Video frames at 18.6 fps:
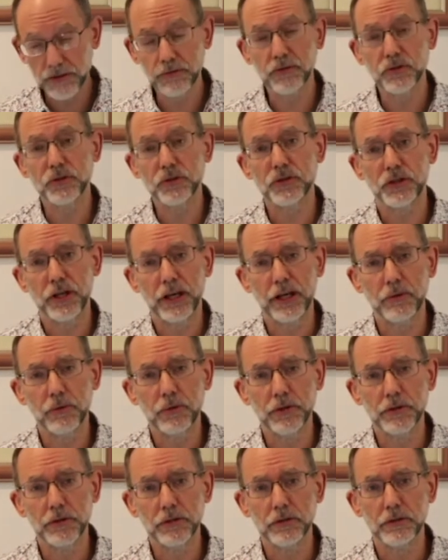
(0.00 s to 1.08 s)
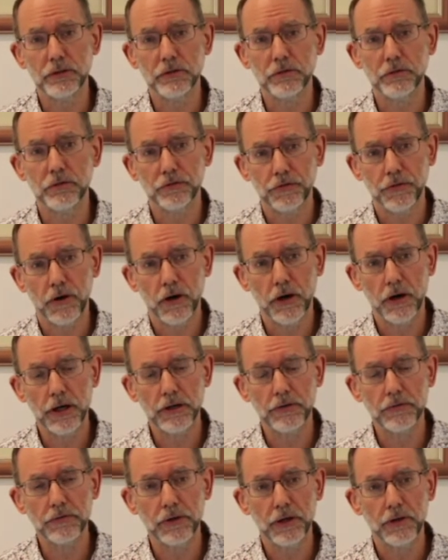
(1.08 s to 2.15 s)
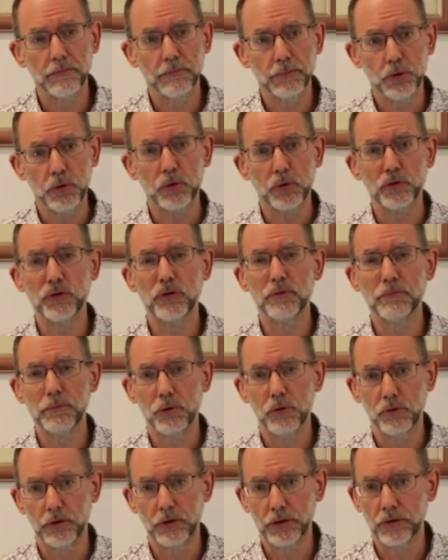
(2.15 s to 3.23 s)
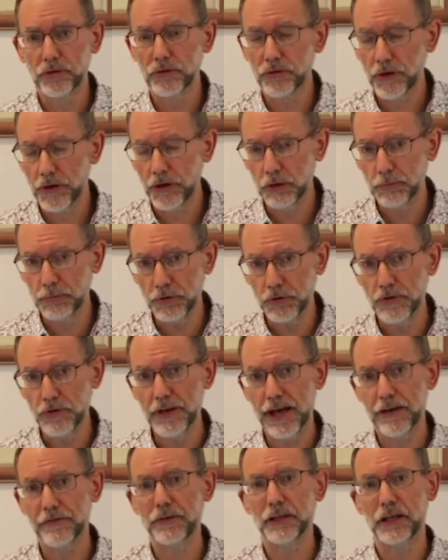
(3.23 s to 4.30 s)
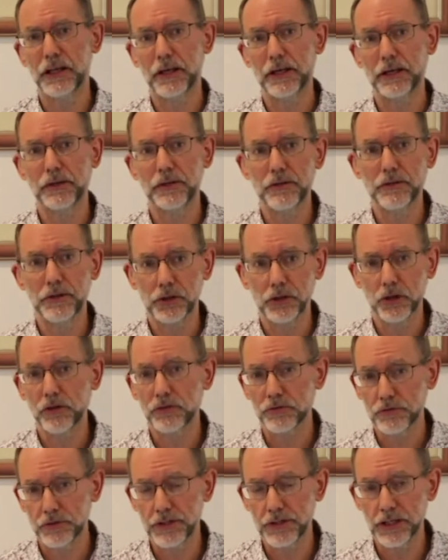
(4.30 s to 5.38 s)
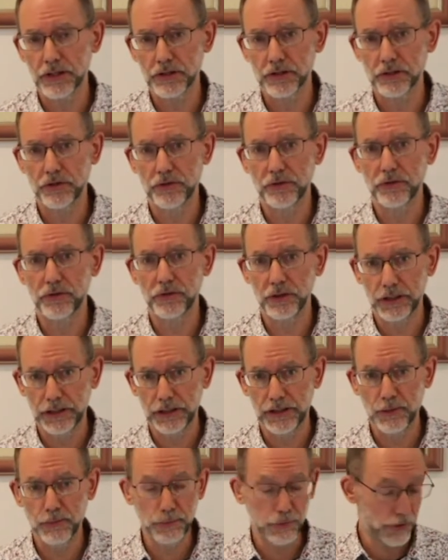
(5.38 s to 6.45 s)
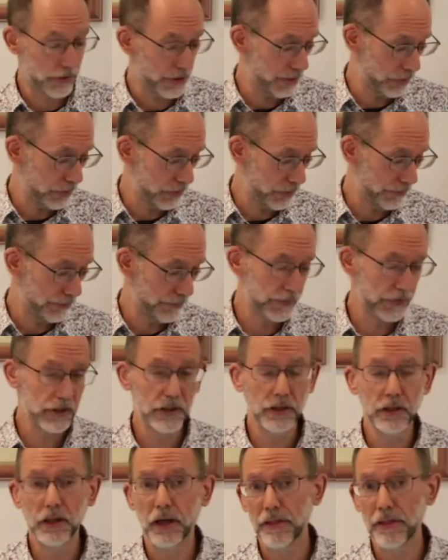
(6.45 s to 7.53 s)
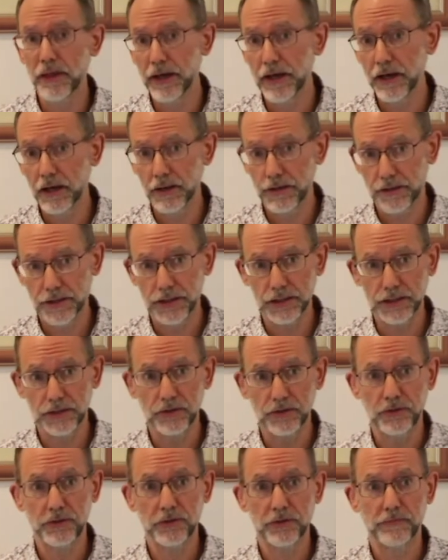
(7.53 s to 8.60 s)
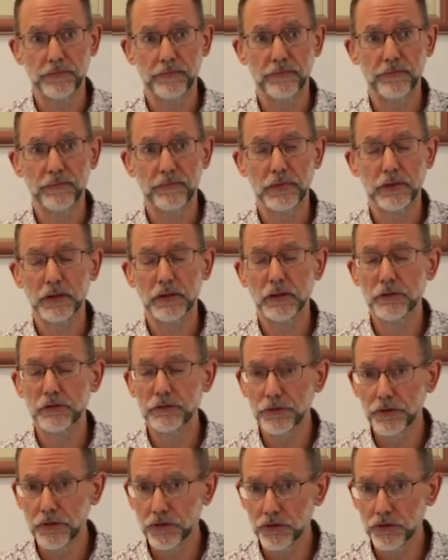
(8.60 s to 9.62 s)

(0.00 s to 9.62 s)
to share with you 5 important points to help you navigate the contradictions in the Bible. And they are these. First